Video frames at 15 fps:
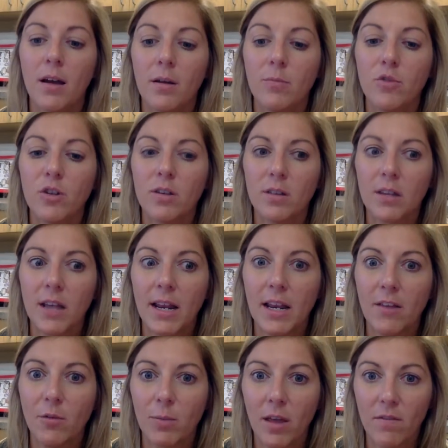just to kind of give
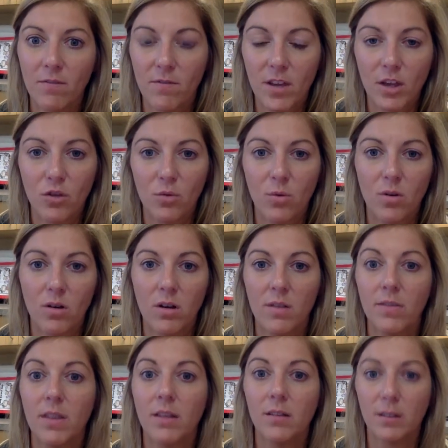them that visual of
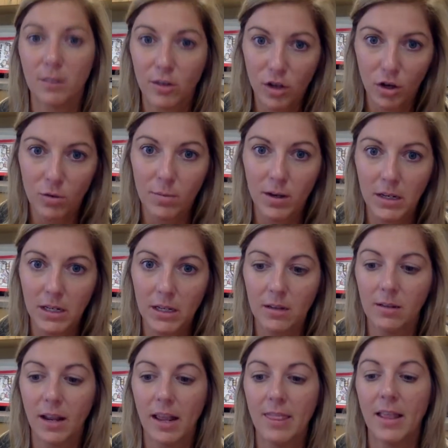this is 2 monkeys,
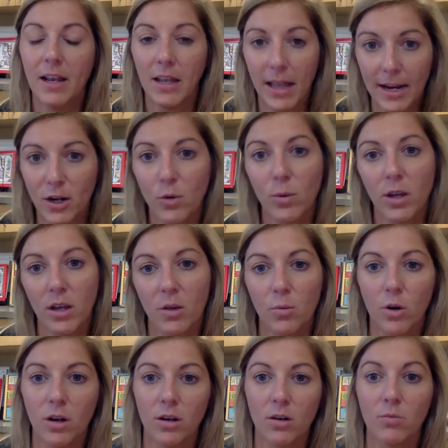and then later we can
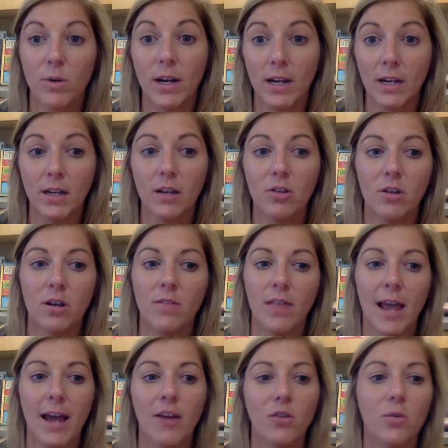work on recognition of the
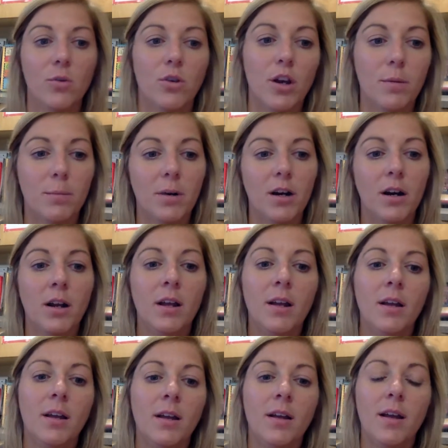actual number.
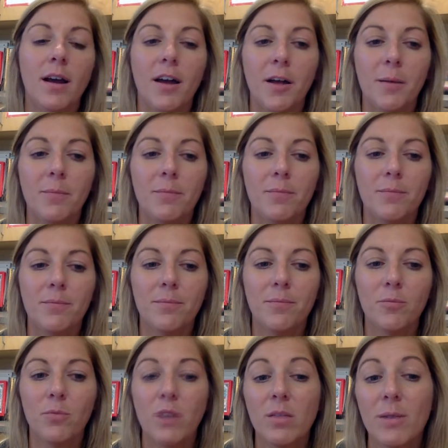
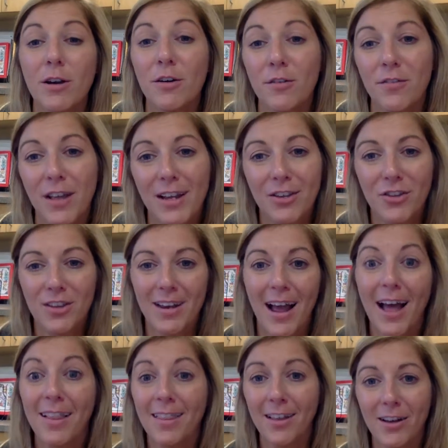With my reflection,
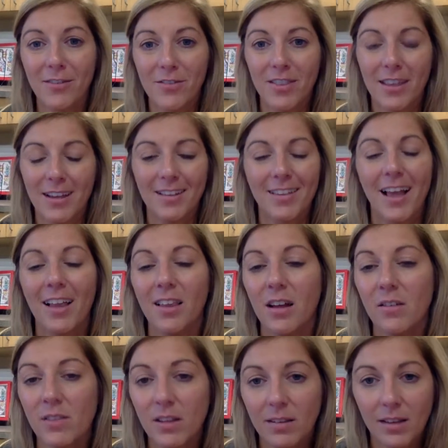I love this. I love
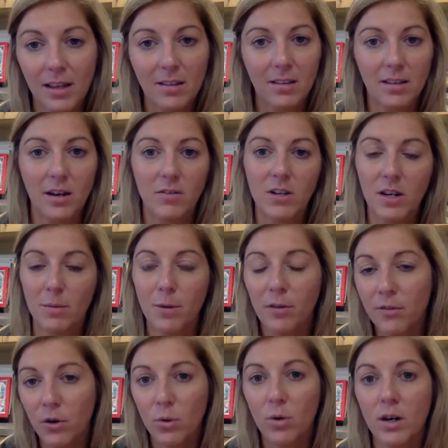this lesson. I've done it
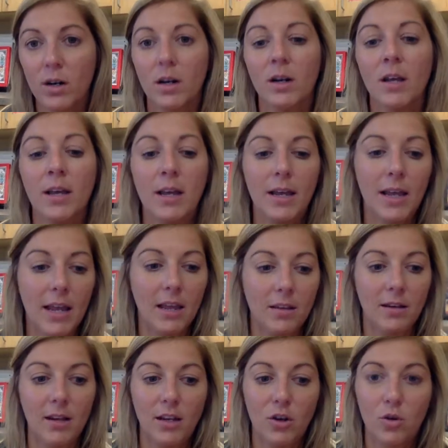before.
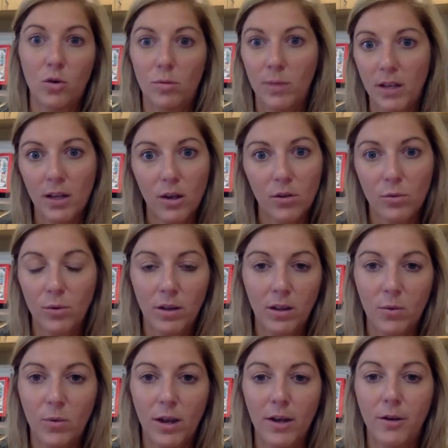It normally goes really
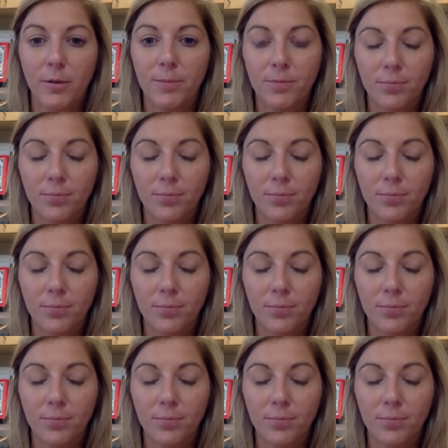well.